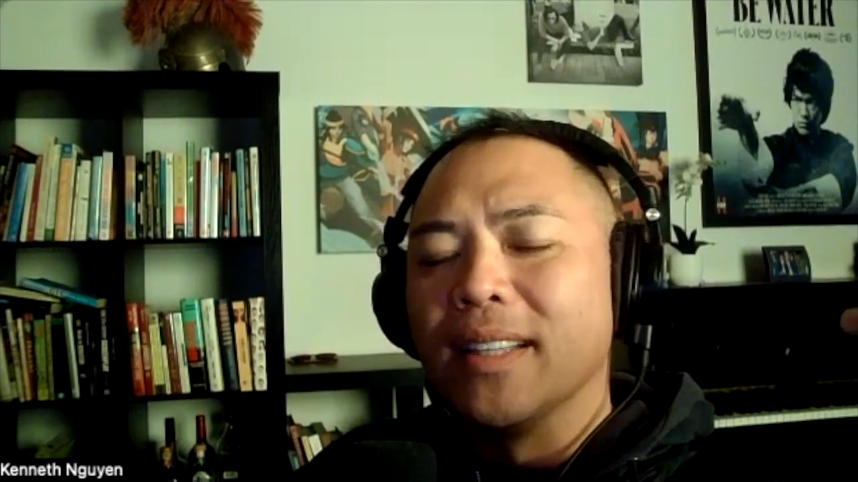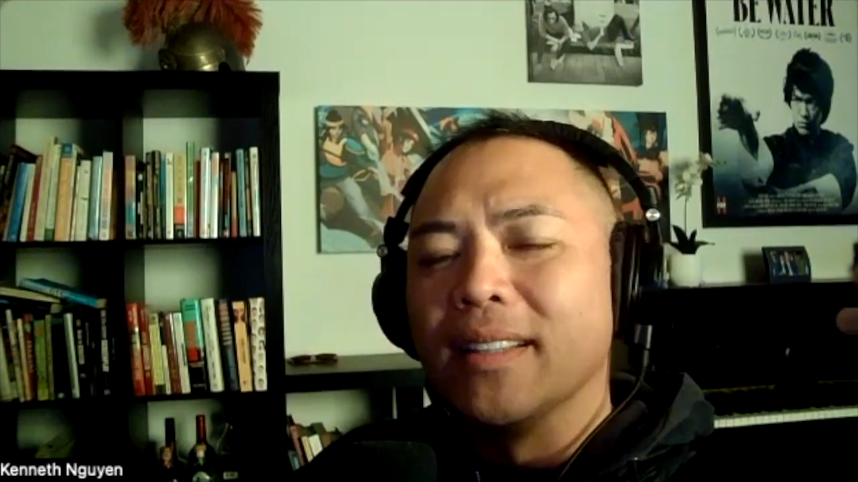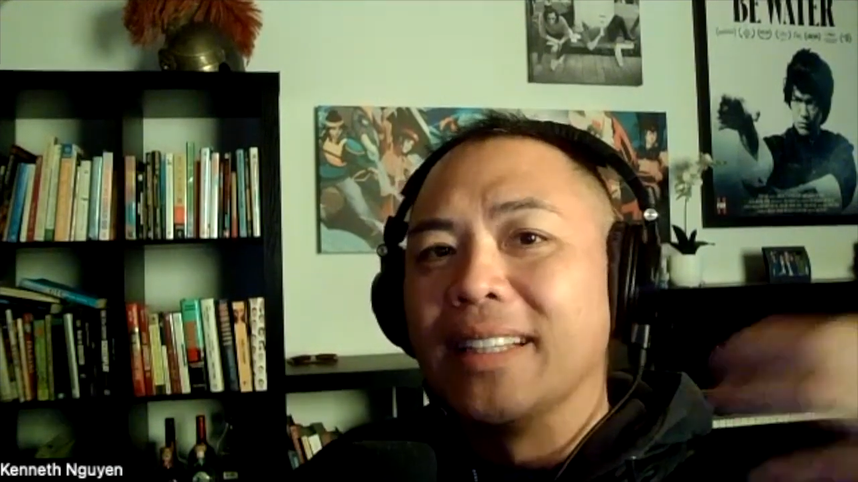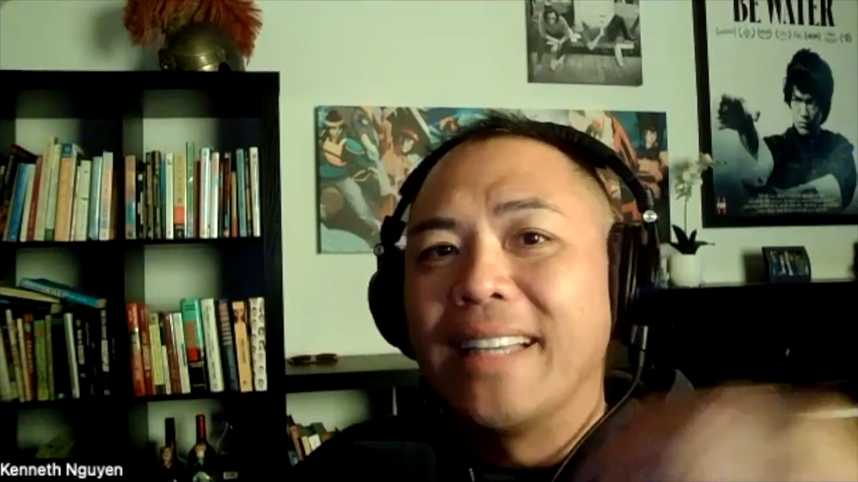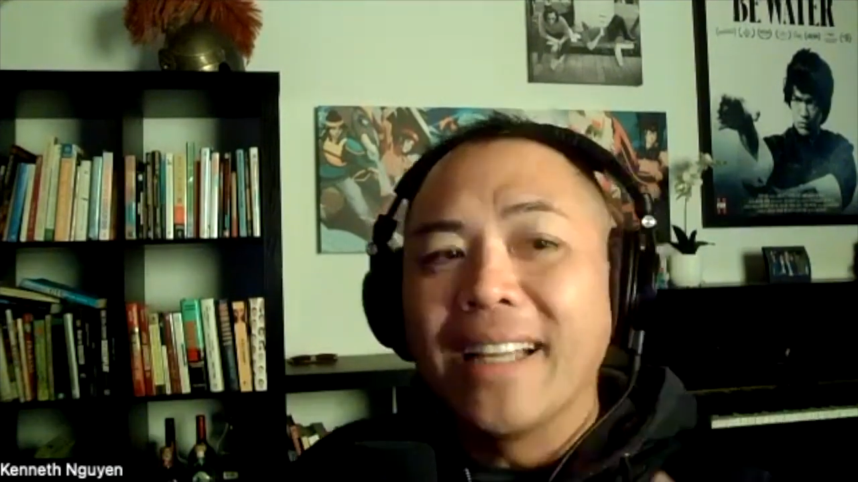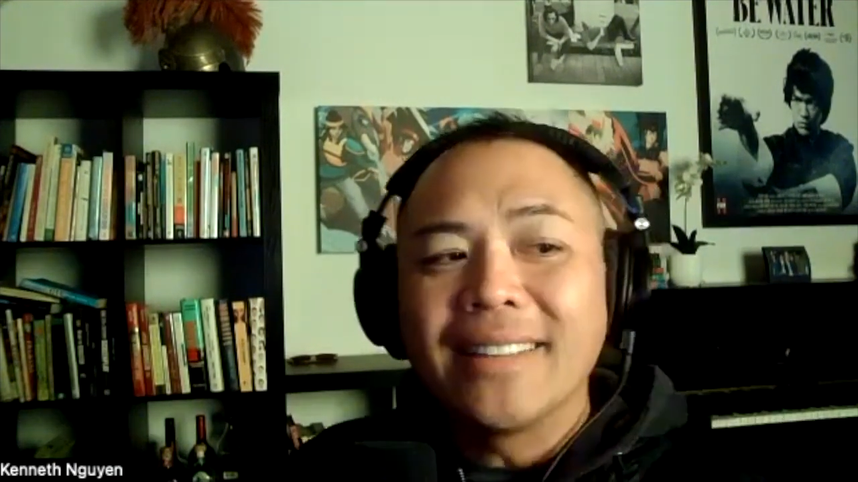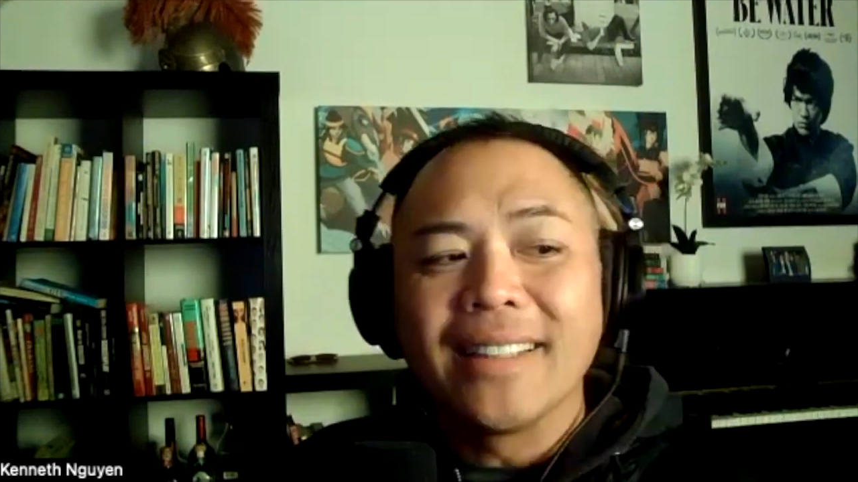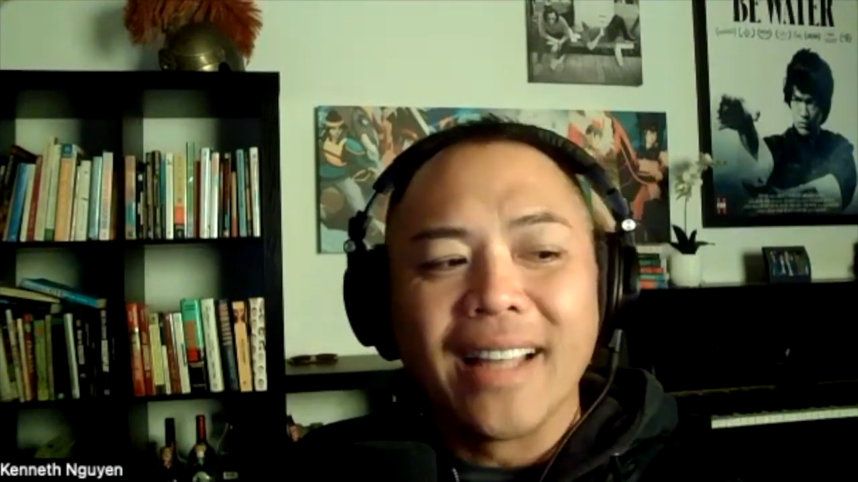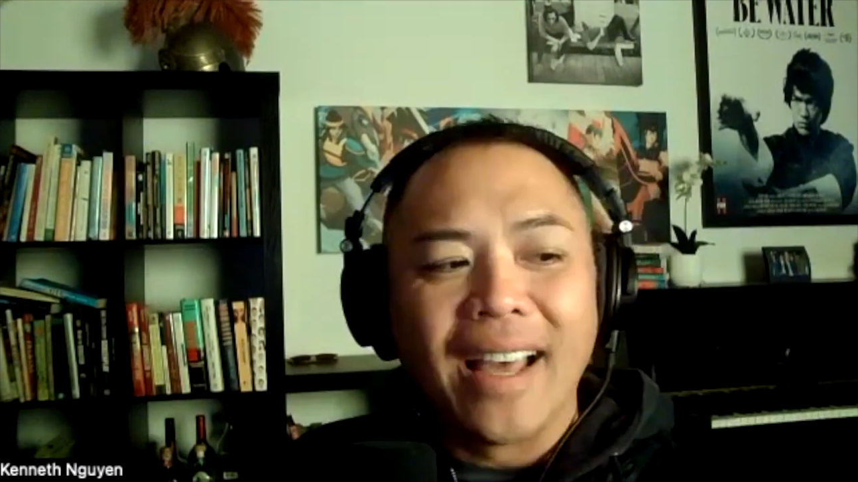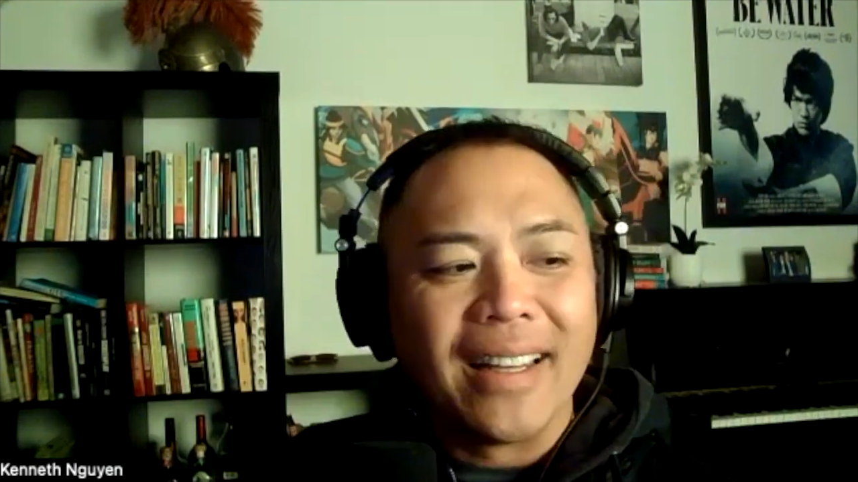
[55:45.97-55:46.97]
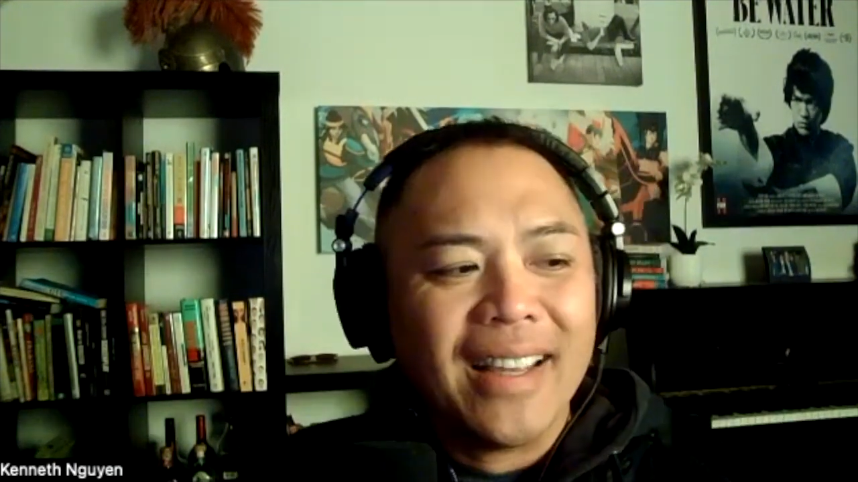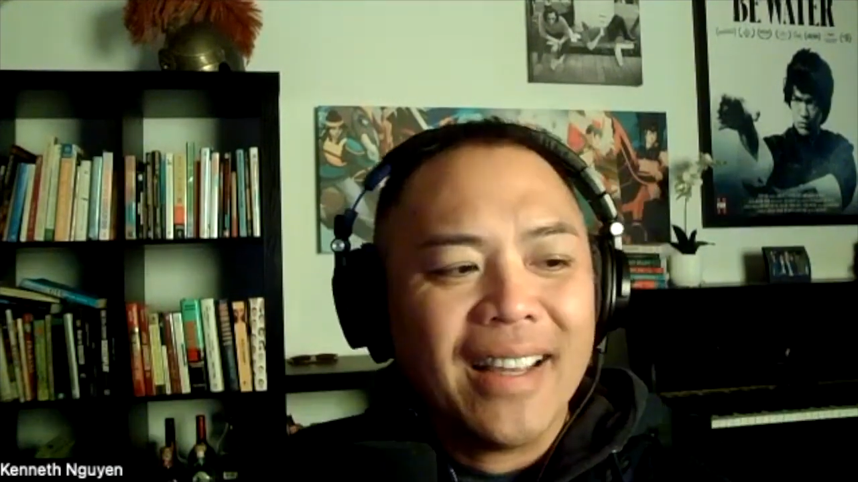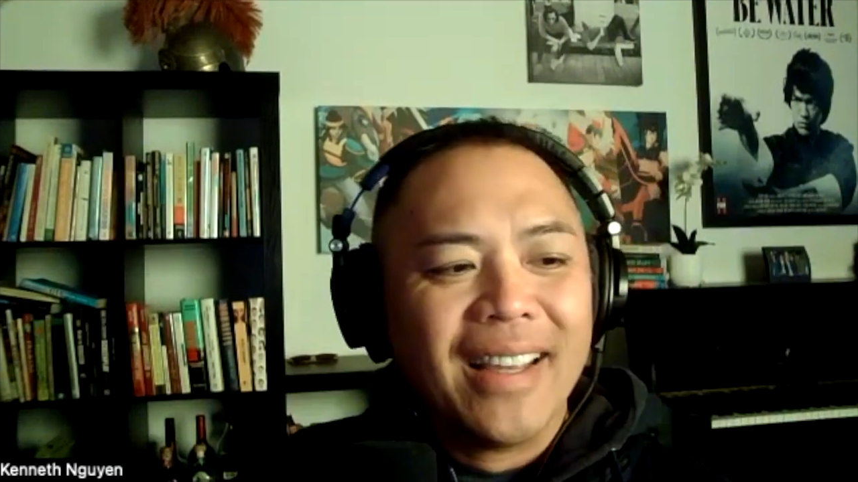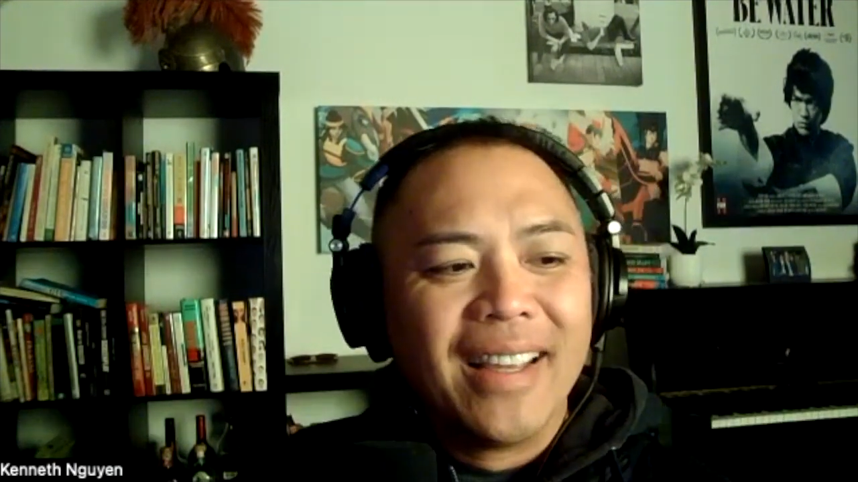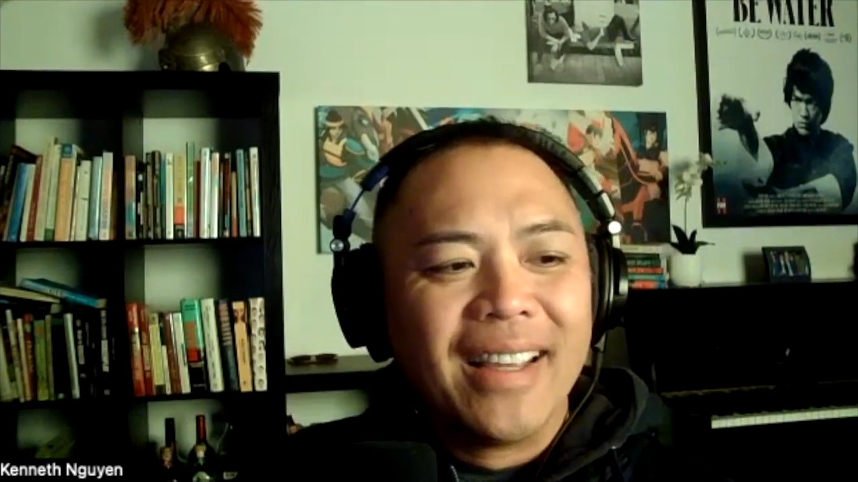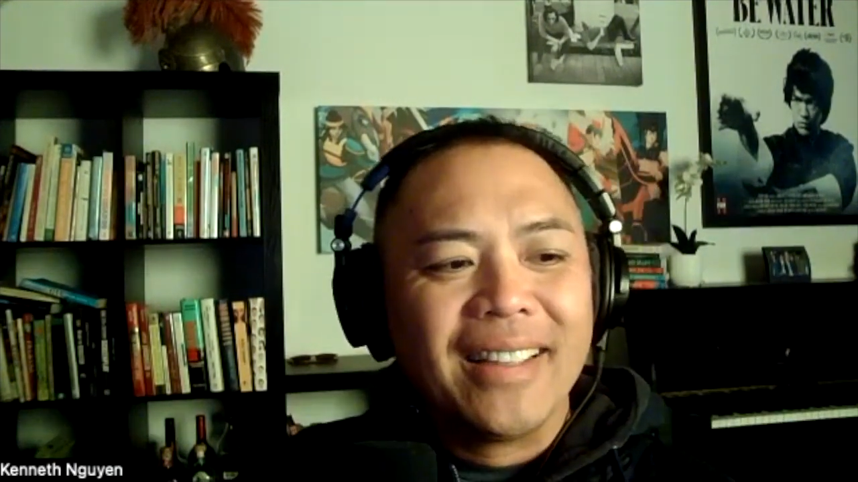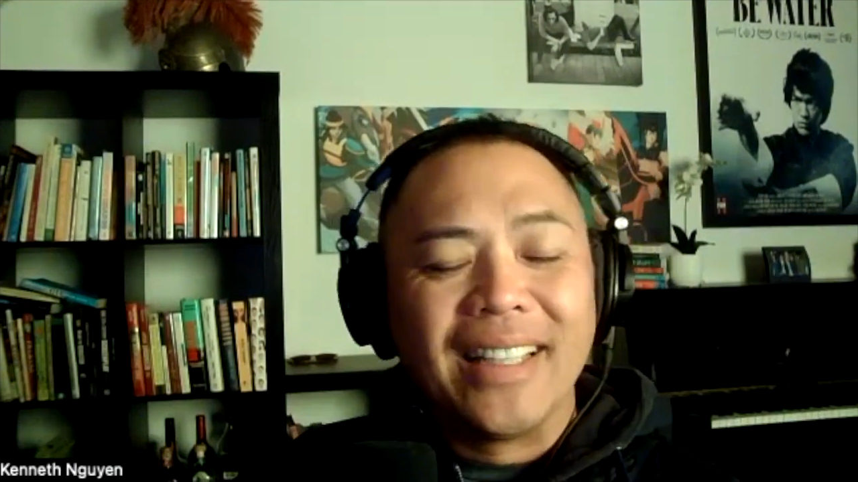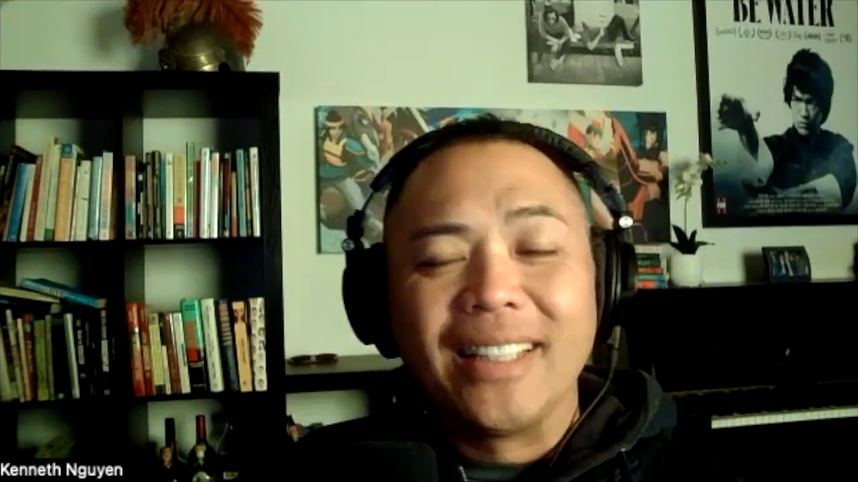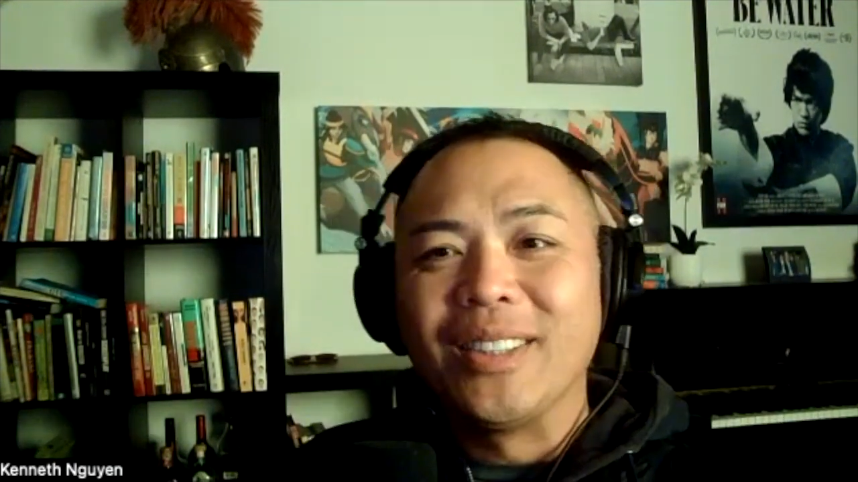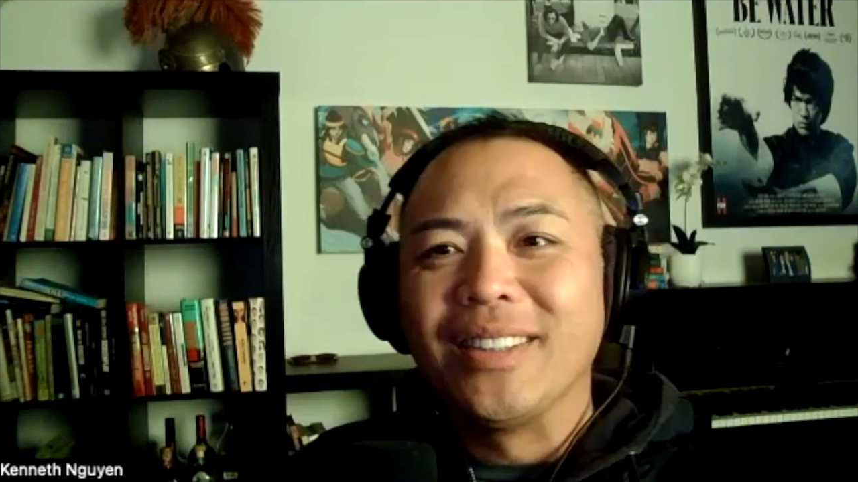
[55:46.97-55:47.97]
And to get to that
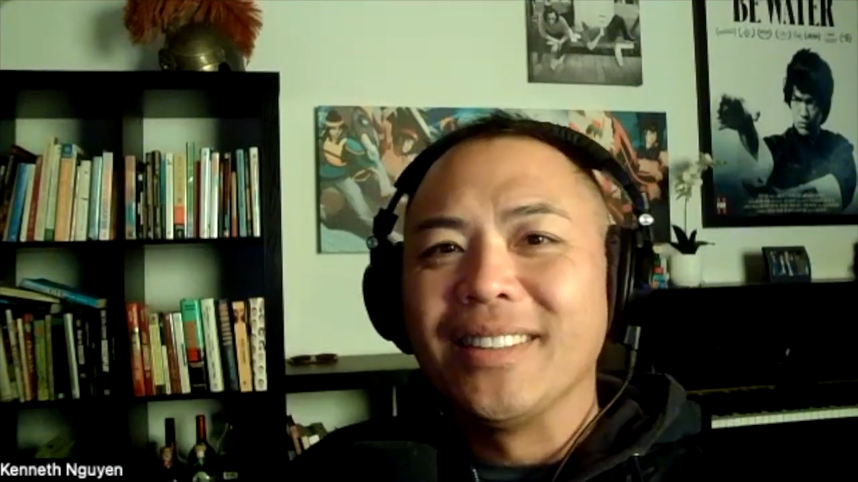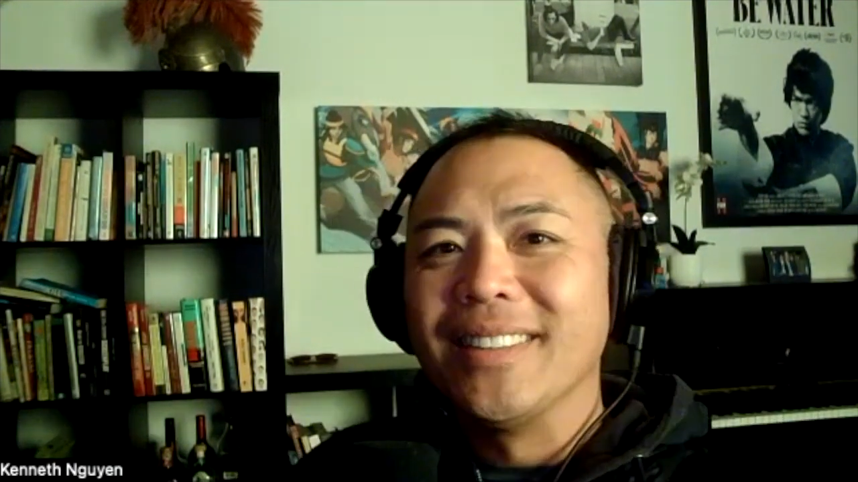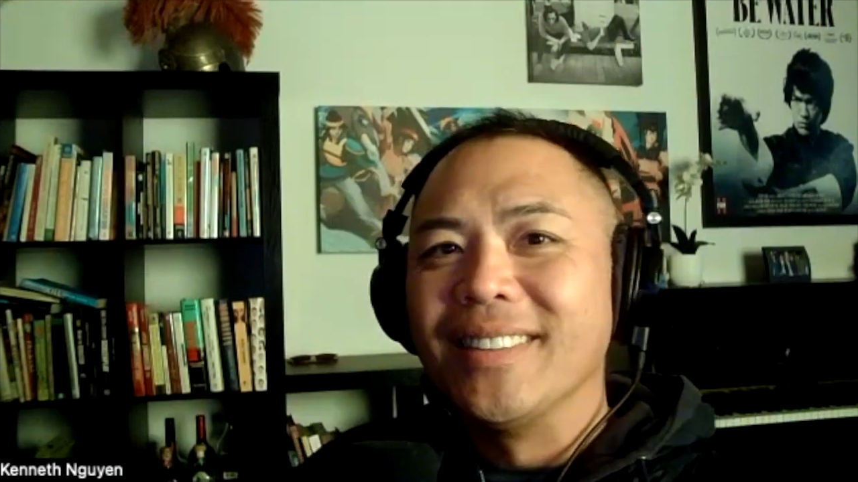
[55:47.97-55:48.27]
takes